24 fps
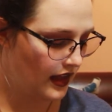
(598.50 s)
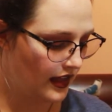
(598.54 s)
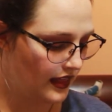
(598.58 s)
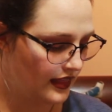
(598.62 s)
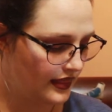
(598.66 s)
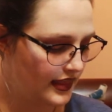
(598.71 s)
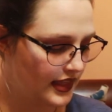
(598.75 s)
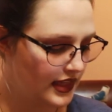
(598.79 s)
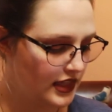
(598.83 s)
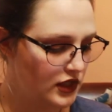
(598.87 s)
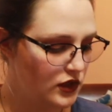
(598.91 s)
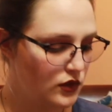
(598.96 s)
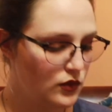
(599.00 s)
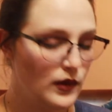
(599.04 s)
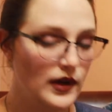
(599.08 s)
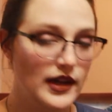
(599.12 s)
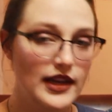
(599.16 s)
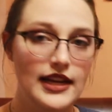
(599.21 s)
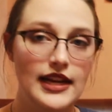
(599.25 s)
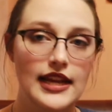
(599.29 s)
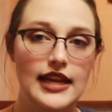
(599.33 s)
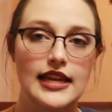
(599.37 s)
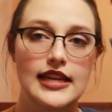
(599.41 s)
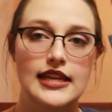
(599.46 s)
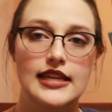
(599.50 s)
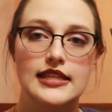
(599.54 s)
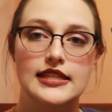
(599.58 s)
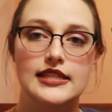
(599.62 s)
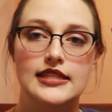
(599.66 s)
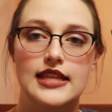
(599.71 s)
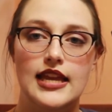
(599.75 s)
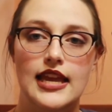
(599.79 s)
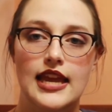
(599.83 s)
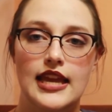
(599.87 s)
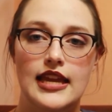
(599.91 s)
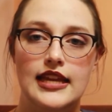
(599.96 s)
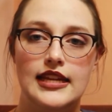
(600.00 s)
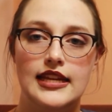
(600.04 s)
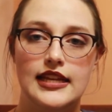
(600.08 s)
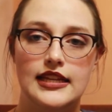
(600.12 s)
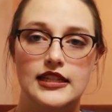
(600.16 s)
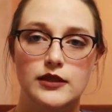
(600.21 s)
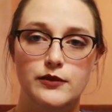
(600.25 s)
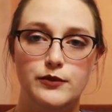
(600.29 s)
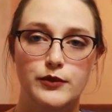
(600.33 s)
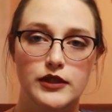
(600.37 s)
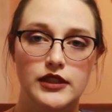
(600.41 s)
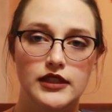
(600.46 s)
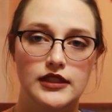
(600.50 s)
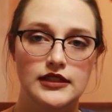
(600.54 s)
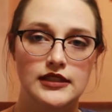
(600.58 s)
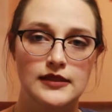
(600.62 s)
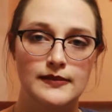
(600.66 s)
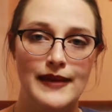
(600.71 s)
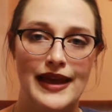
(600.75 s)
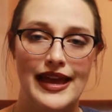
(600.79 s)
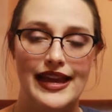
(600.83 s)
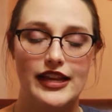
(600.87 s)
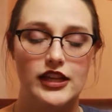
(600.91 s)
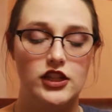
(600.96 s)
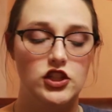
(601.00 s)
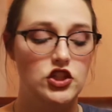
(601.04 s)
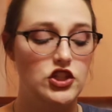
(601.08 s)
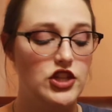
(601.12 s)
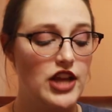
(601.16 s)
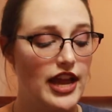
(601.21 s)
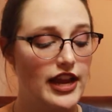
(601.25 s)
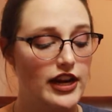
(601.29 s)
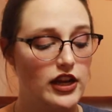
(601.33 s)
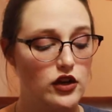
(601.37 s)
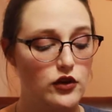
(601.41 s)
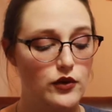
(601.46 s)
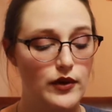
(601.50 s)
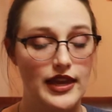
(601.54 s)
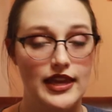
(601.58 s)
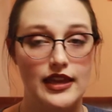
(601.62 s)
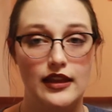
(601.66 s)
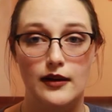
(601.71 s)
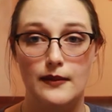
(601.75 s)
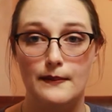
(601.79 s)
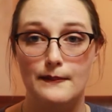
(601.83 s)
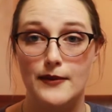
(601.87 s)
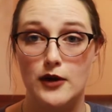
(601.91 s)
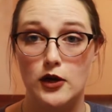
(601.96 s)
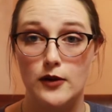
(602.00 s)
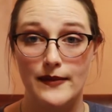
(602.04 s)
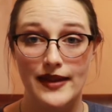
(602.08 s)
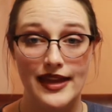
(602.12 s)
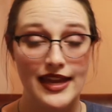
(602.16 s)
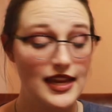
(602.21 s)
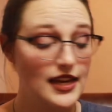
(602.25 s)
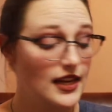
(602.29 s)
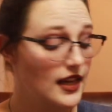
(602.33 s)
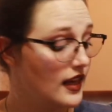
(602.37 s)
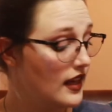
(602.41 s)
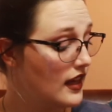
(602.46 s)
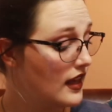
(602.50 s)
This one is a NYX Prismatic Shadow in Mermaid.